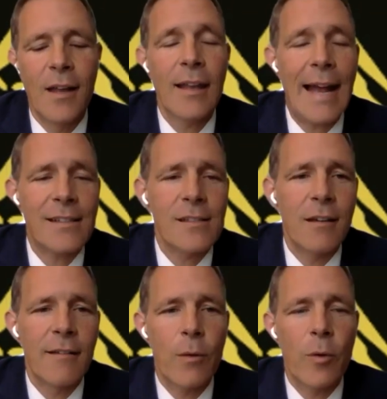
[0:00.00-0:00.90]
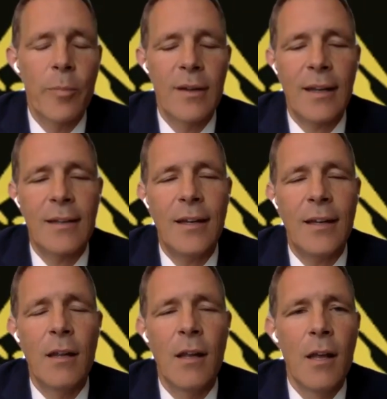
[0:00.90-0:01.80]
Last year, they were predicting
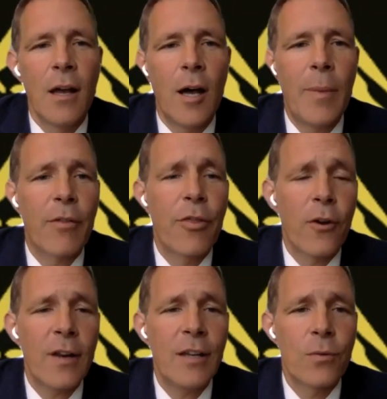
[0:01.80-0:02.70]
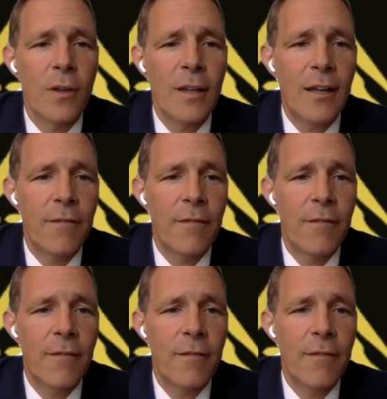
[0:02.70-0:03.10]
about $30 trillion